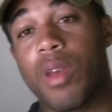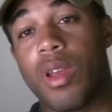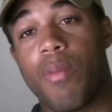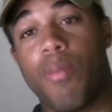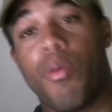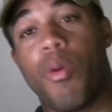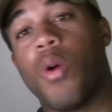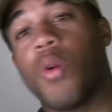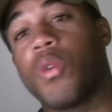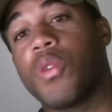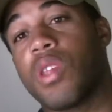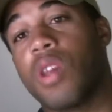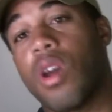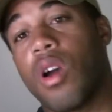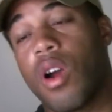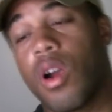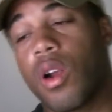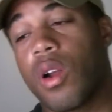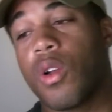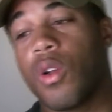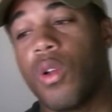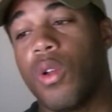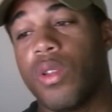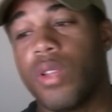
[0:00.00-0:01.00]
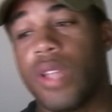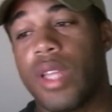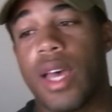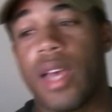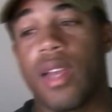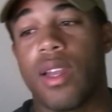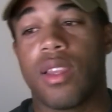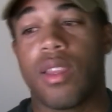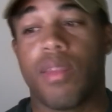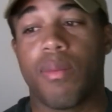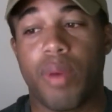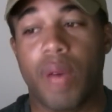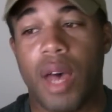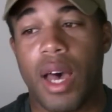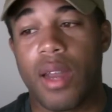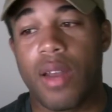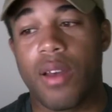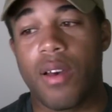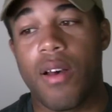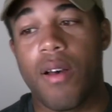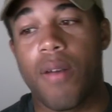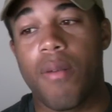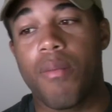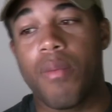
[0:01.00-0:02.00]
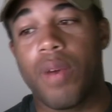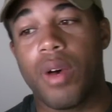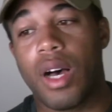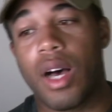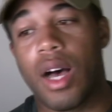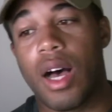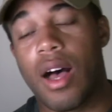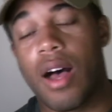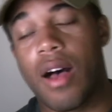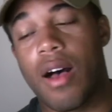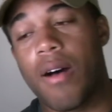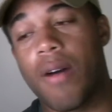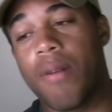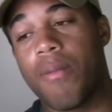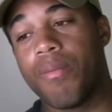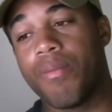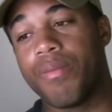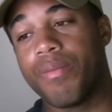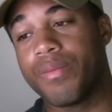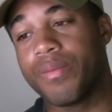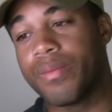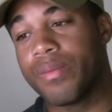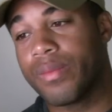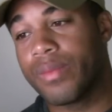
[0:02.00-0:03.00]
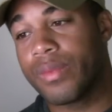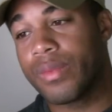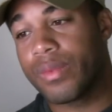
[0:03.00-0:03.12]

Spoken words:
going to post the article down at the bottom.